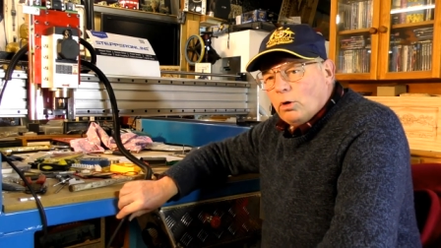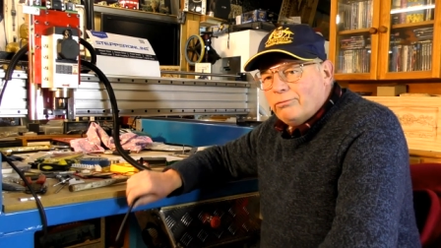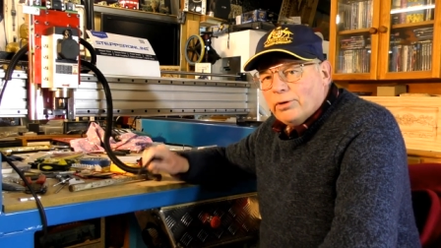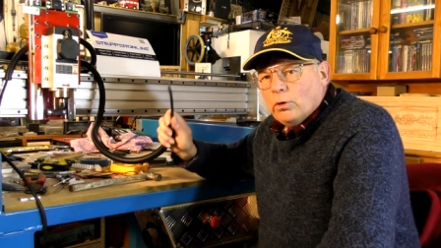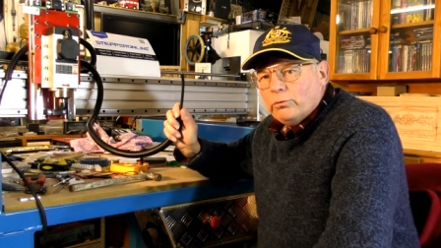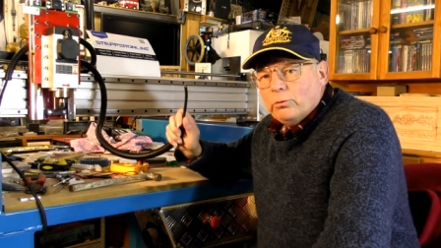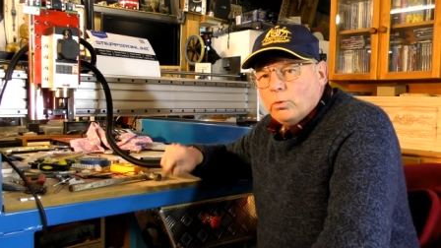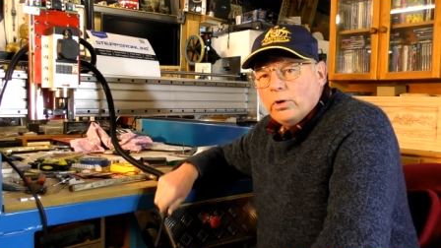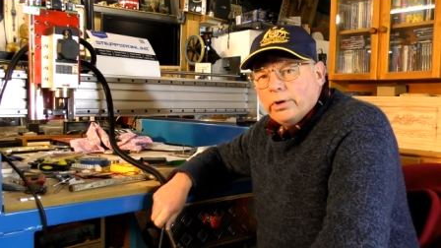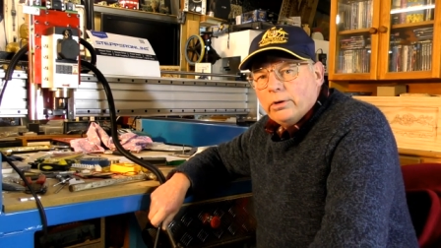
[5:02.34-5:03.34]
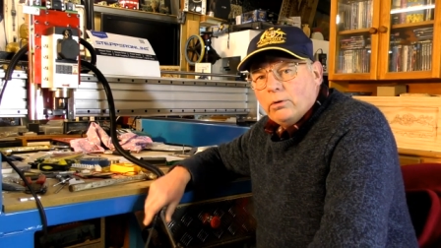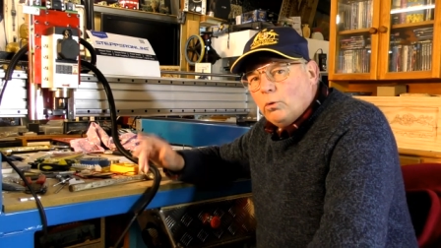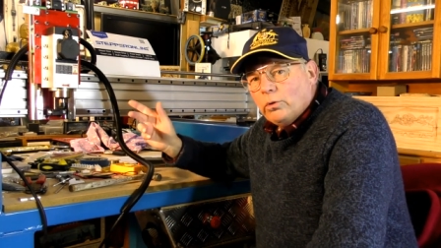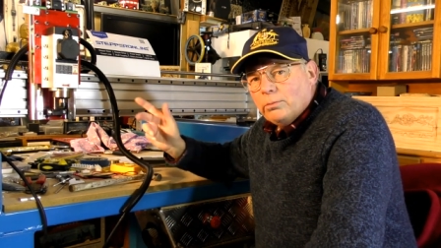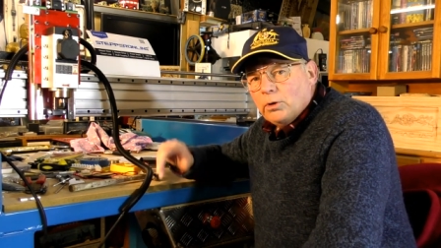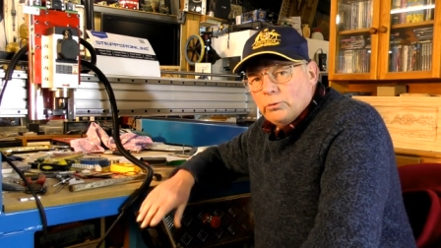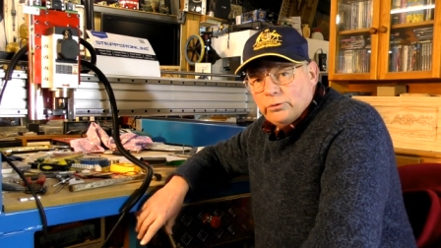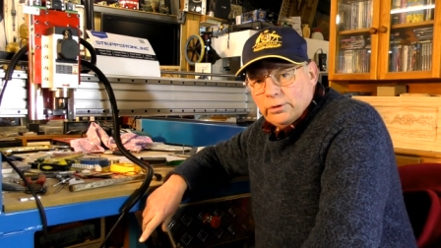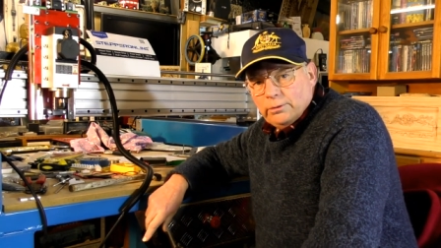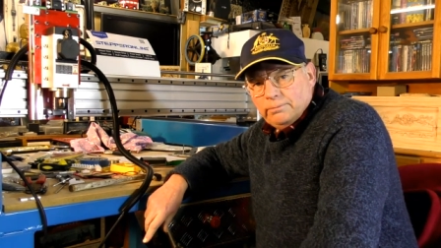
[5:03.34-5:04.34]
overload the wire or the
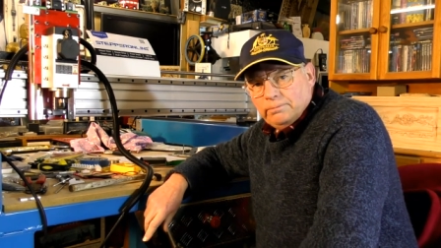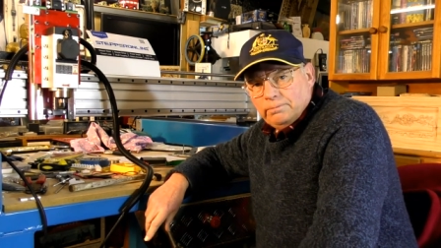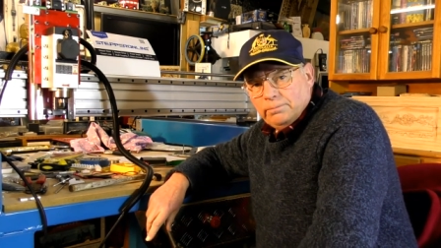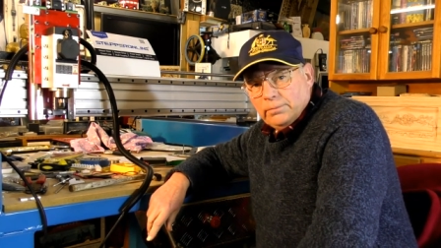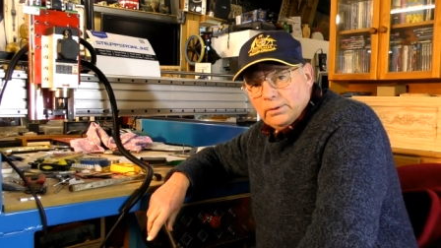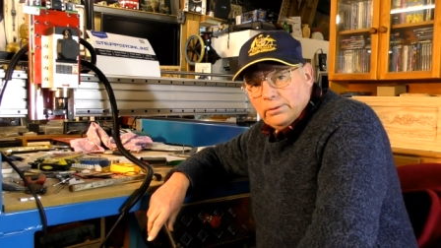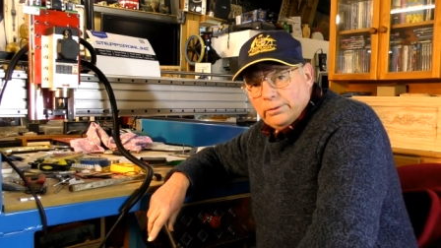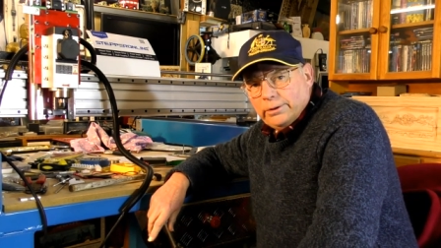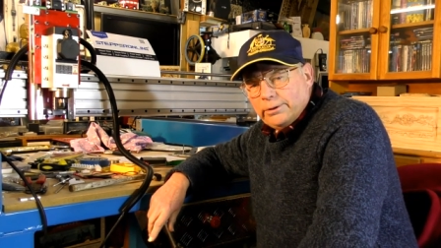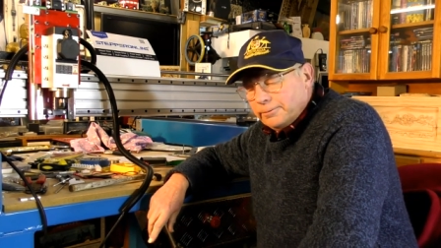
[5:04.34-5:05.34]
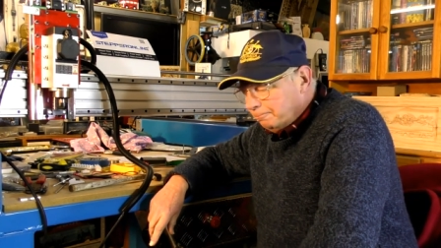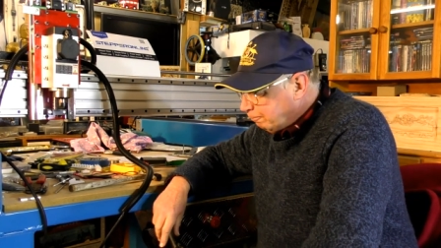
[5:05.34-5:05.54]
motor. Alright?